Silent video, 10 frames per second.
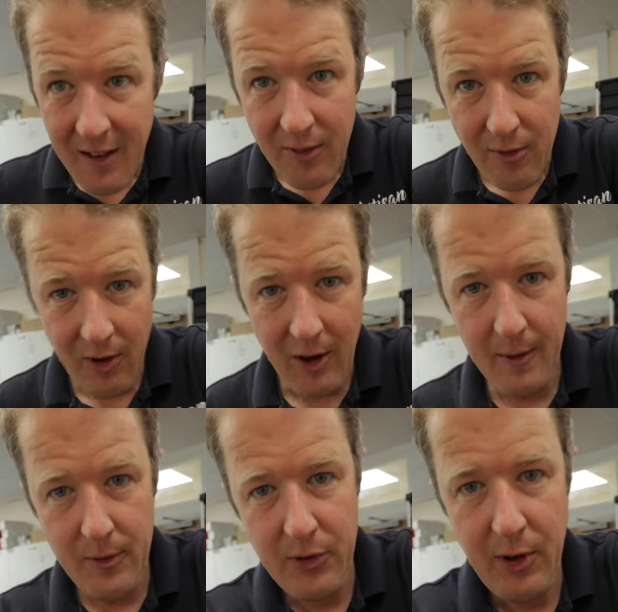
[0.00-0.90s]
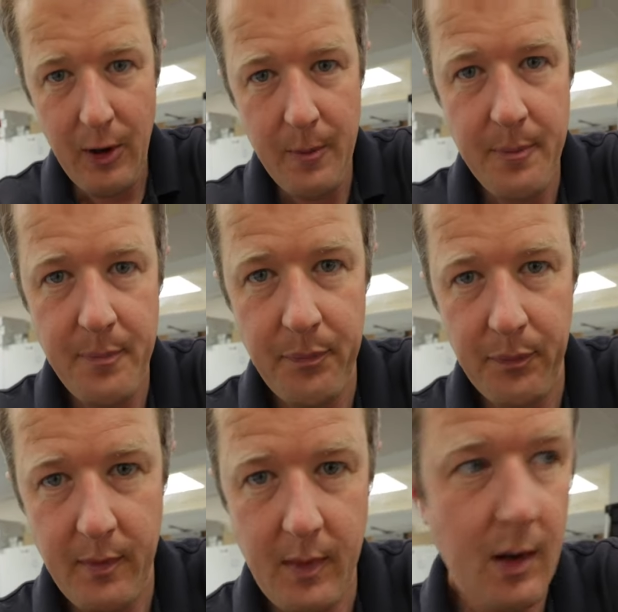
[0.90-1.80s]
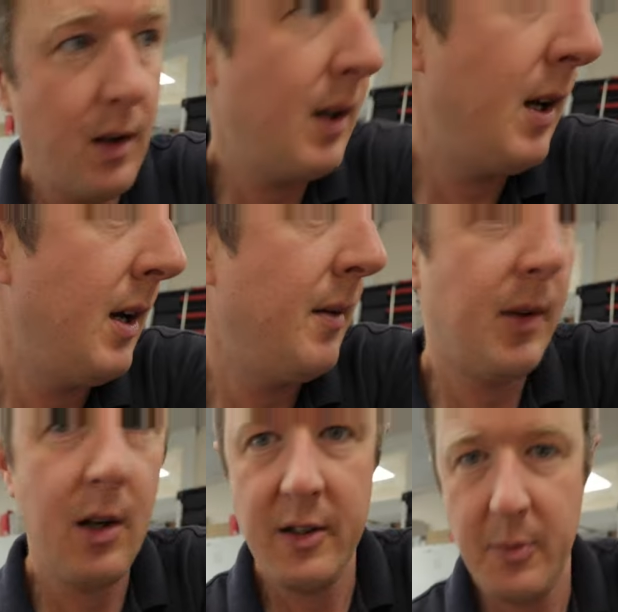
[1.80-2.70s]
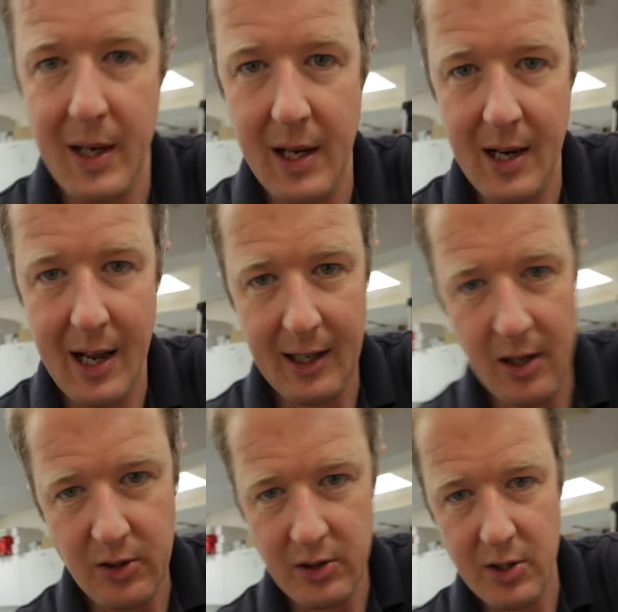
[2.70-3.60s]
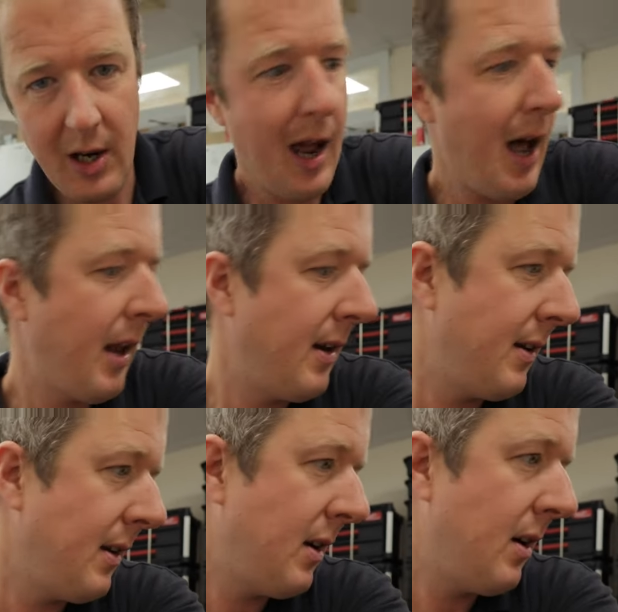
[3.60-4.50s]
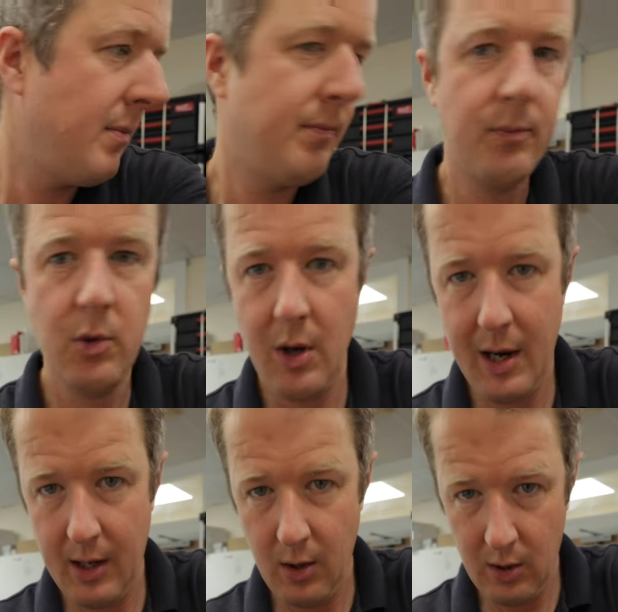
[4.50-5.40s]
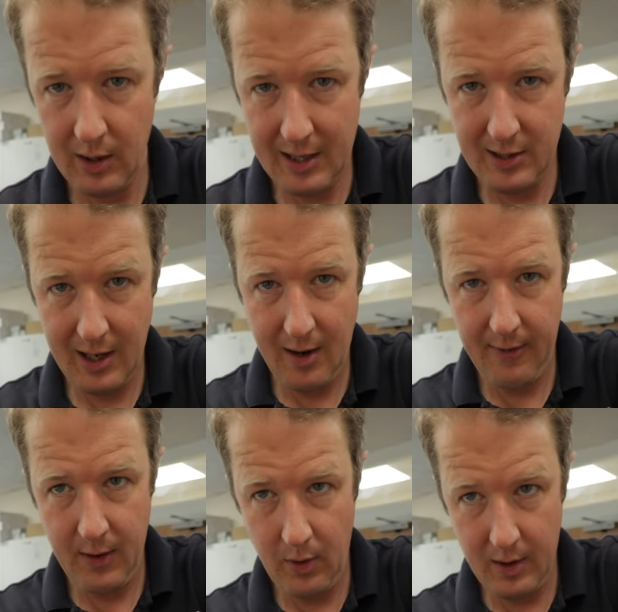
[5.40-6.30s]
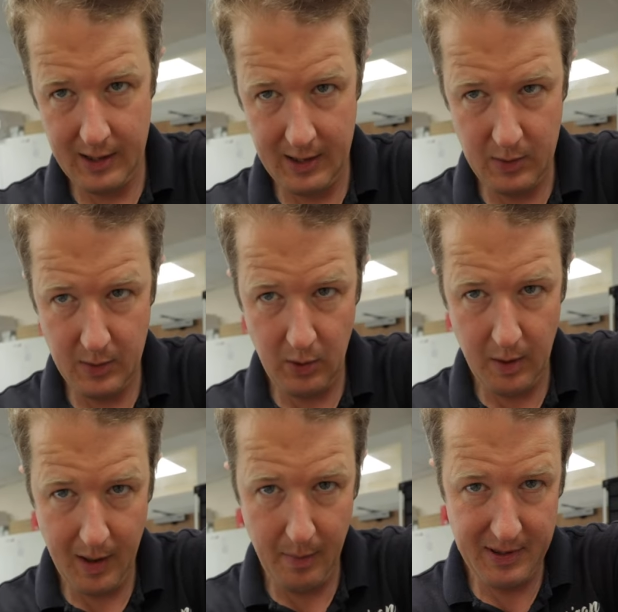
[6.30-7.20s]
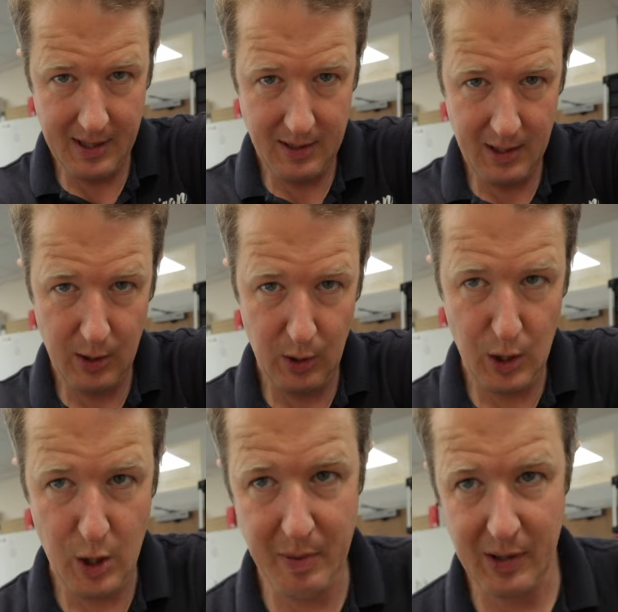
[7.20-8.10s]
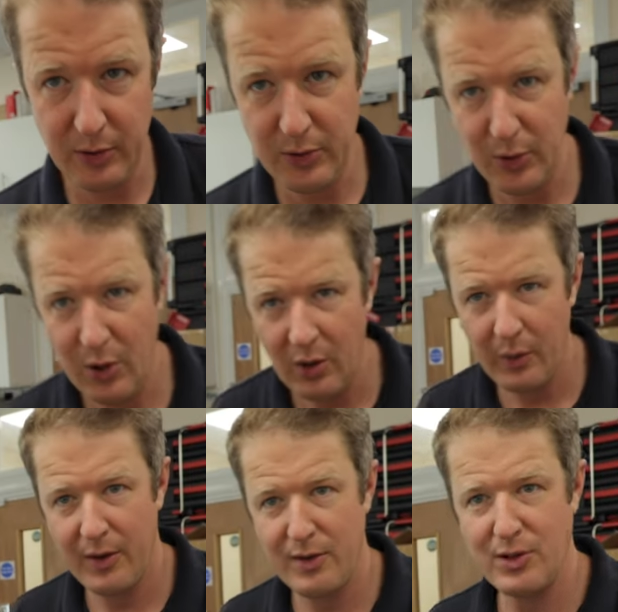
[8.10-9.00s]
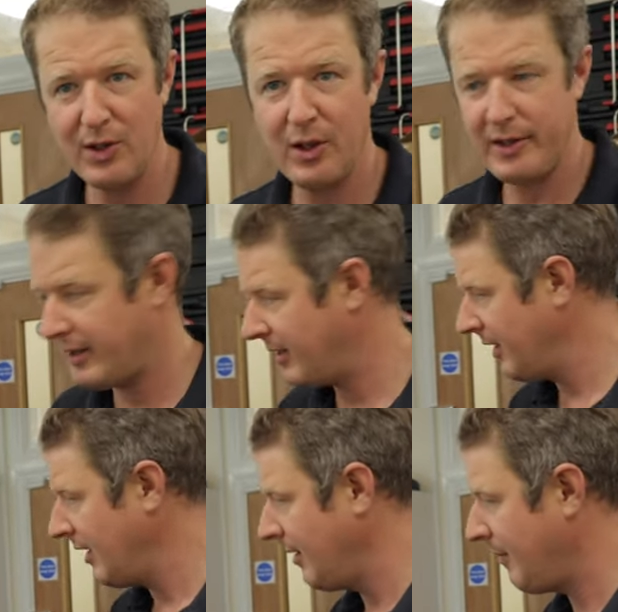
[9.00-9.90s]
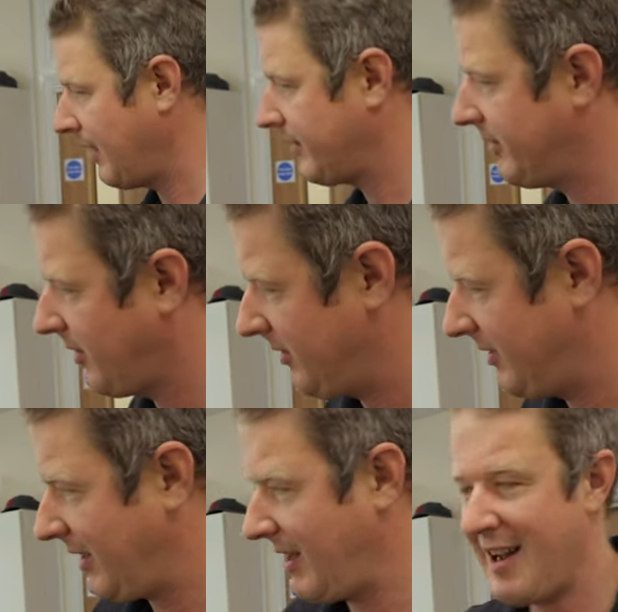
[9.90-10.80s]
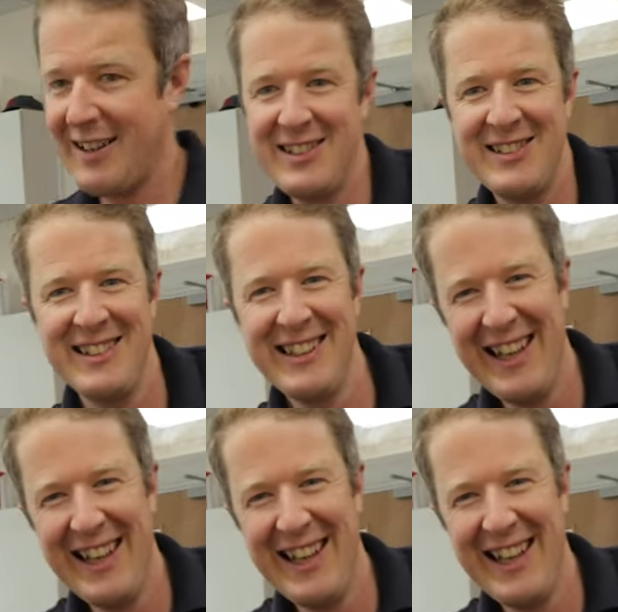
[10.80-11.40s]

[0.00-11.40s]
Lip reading: Right, so the guys have been in and had lunch, and cracking on, lashing out a few ideas. We're talking about potentially doing new builds or not, whether it's a good idea. Max has got his knickknacks,